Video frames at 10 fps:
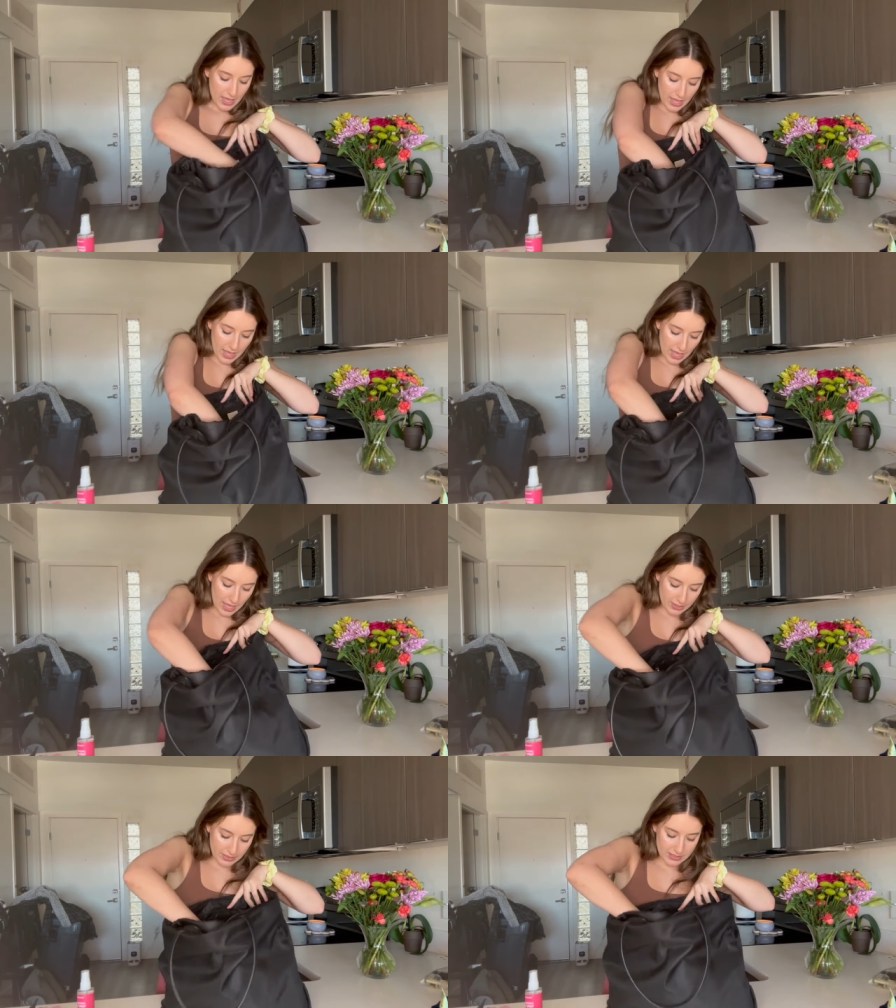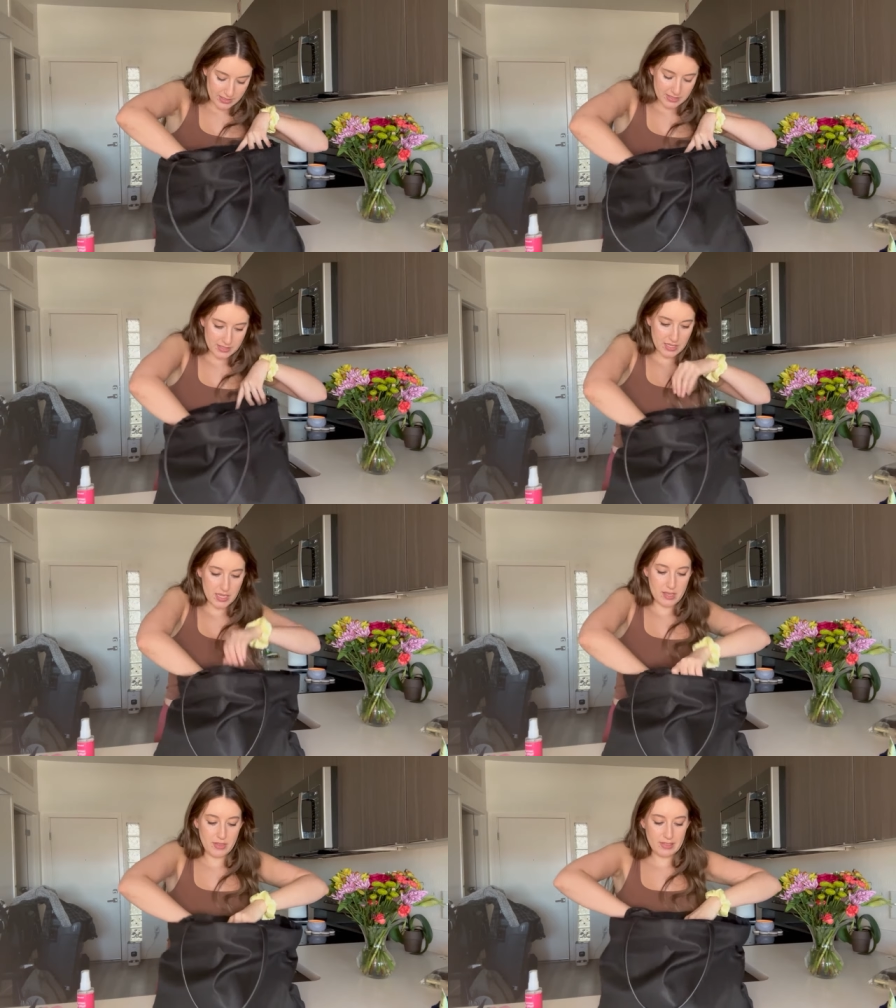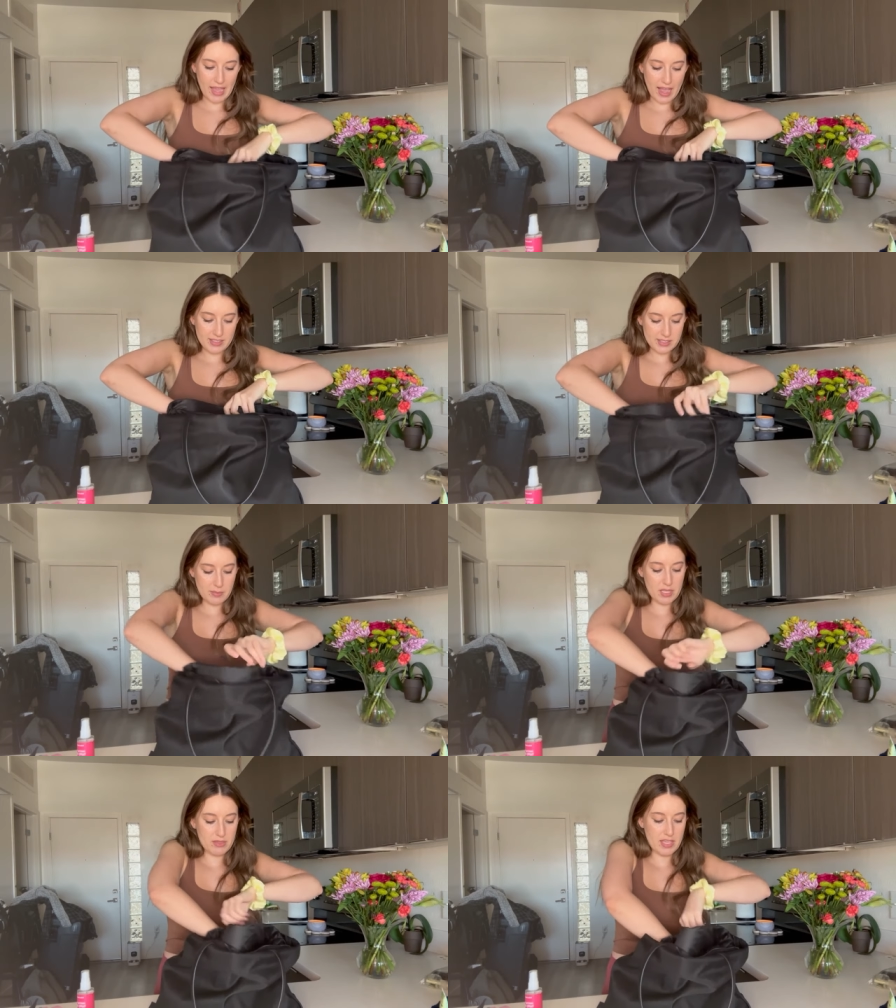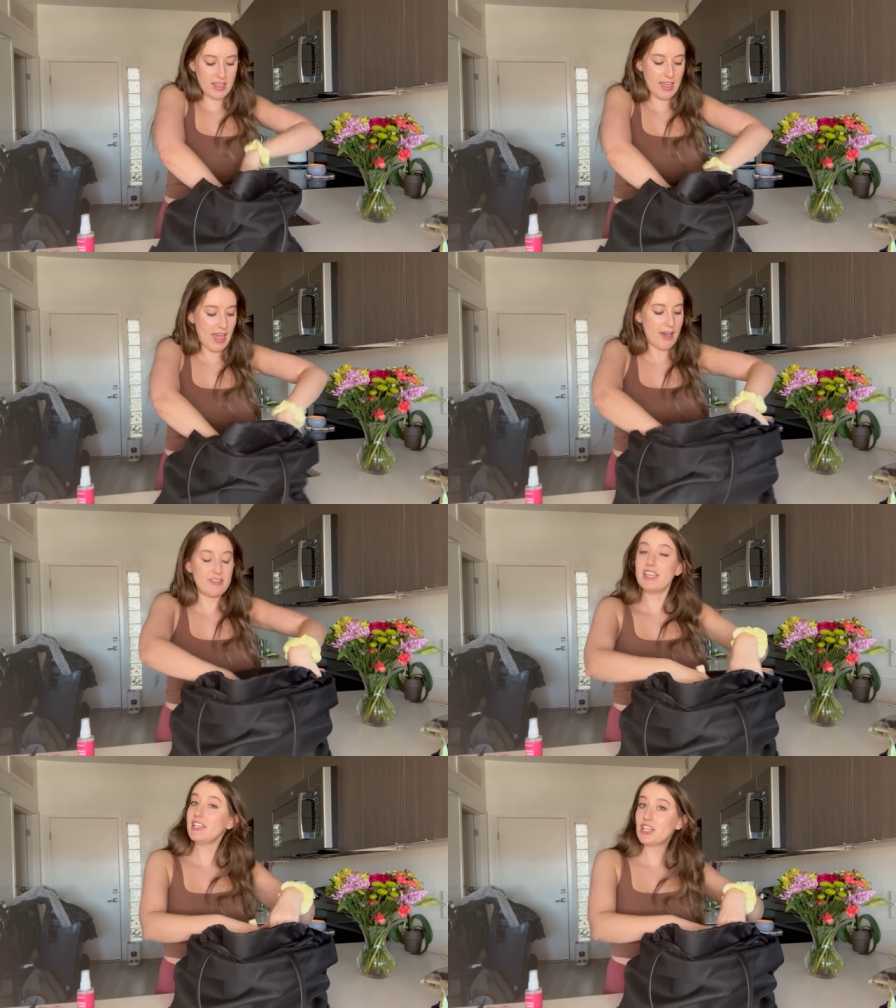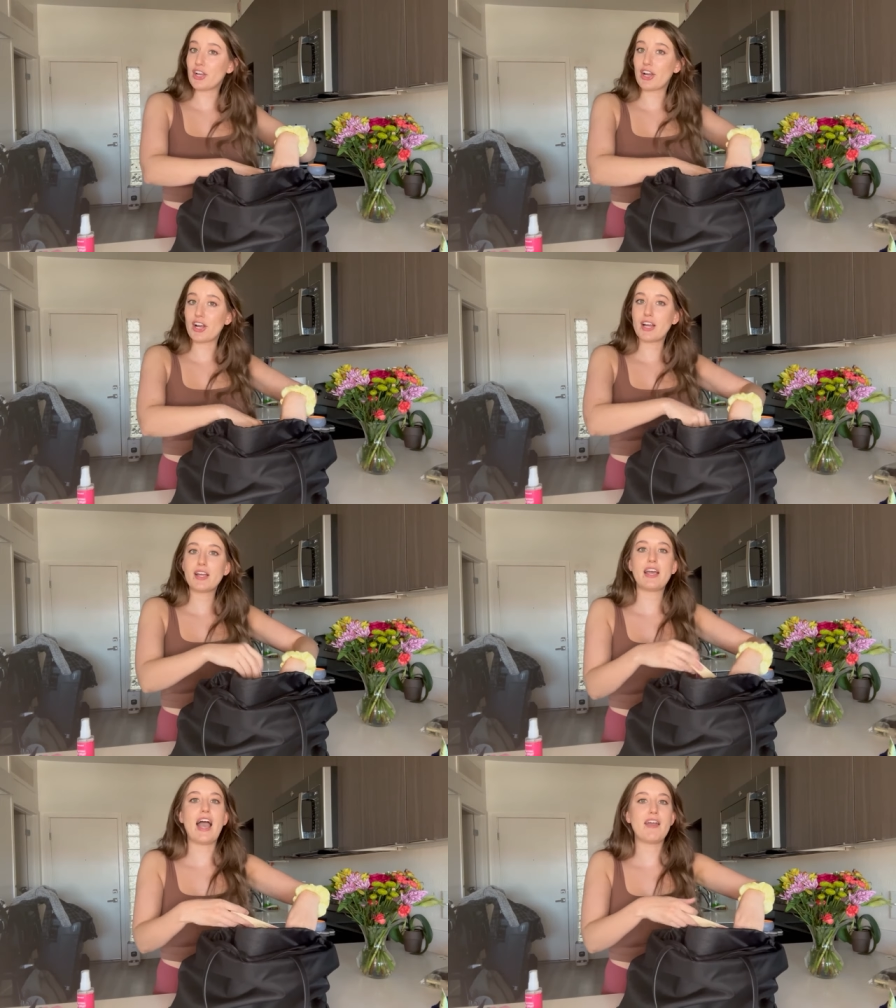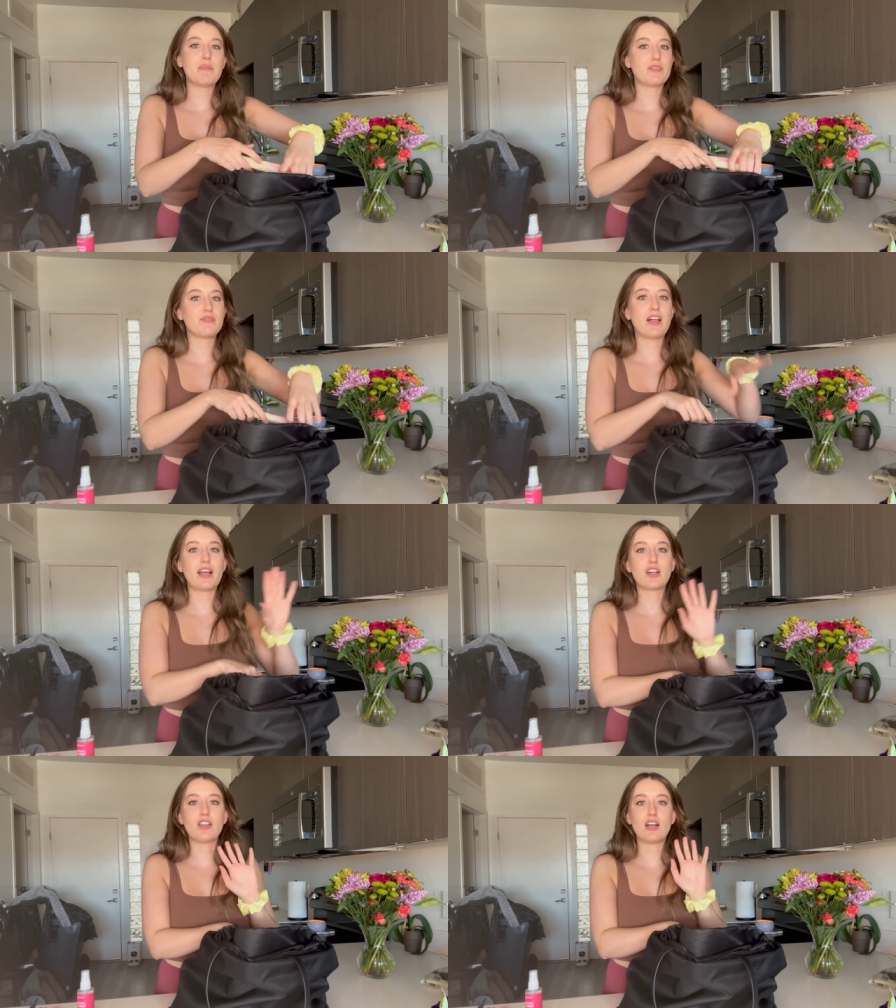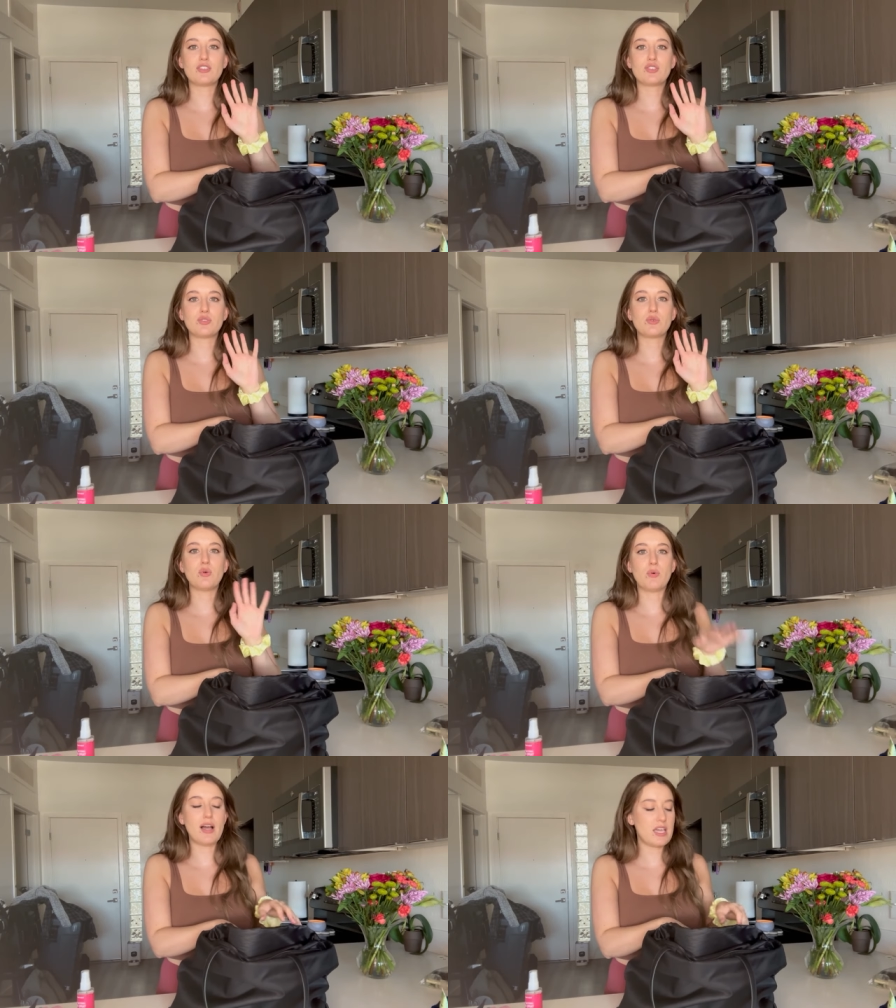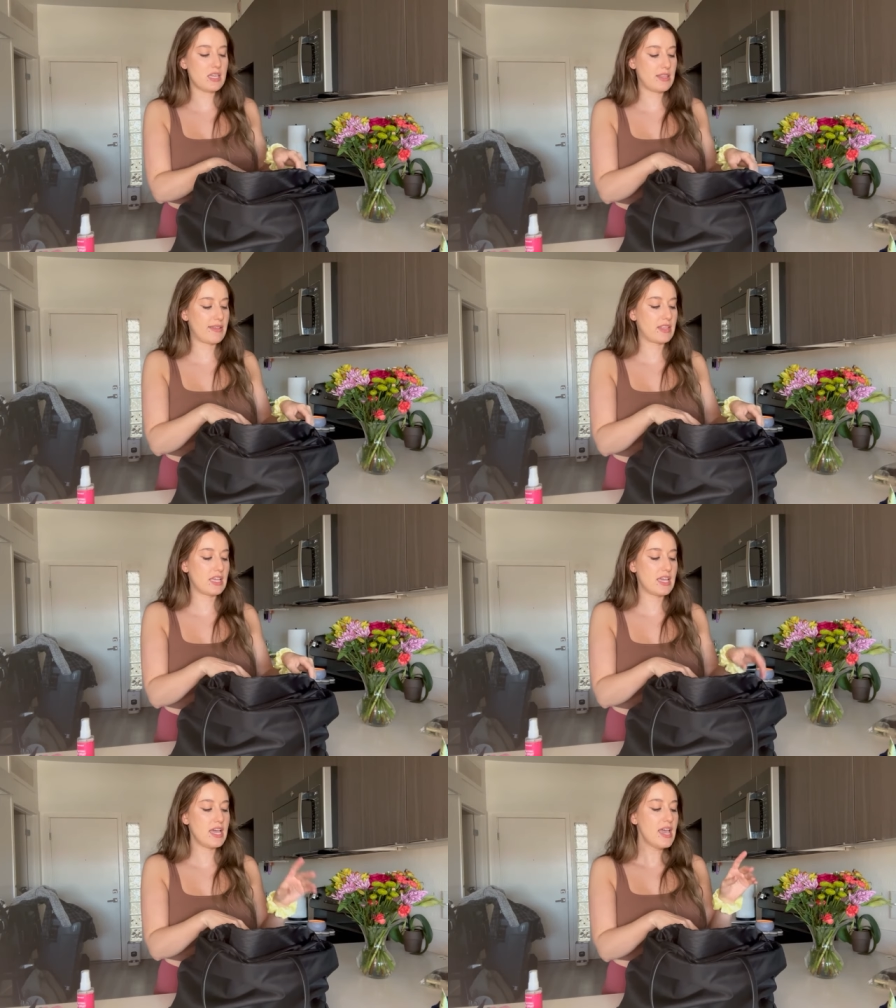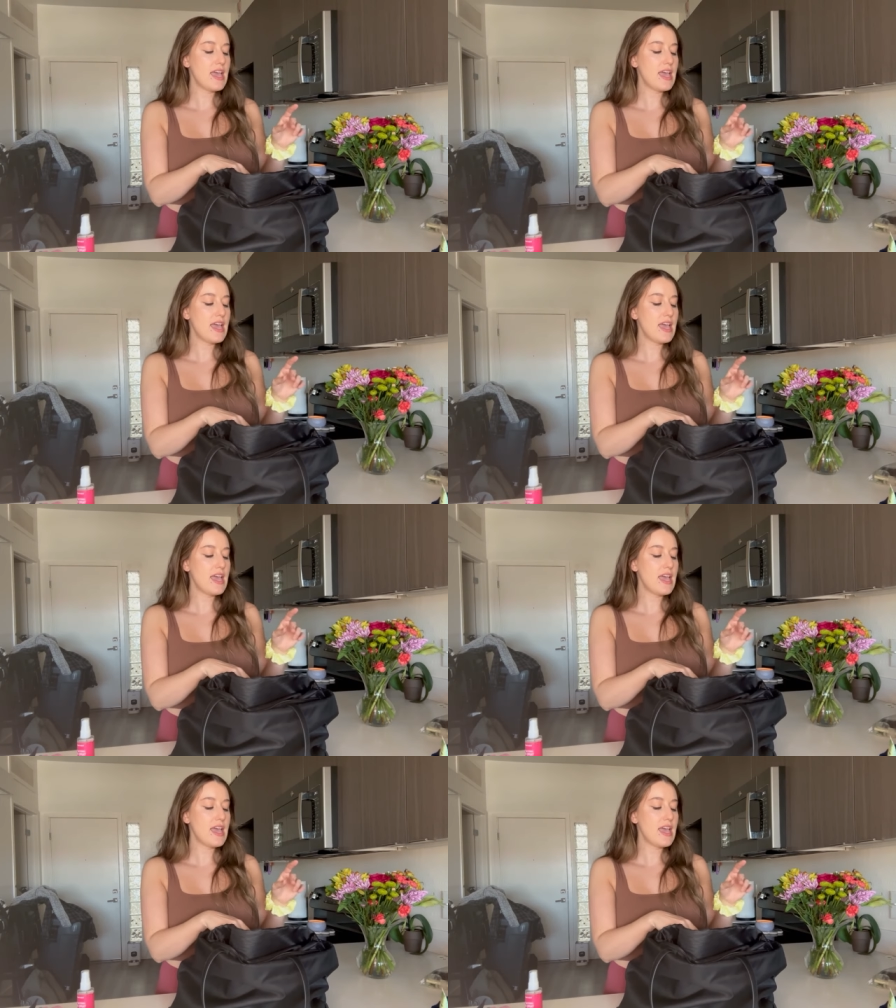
And let's see, the last main thing I have in here, I've been flying a lot to Hawaii lately,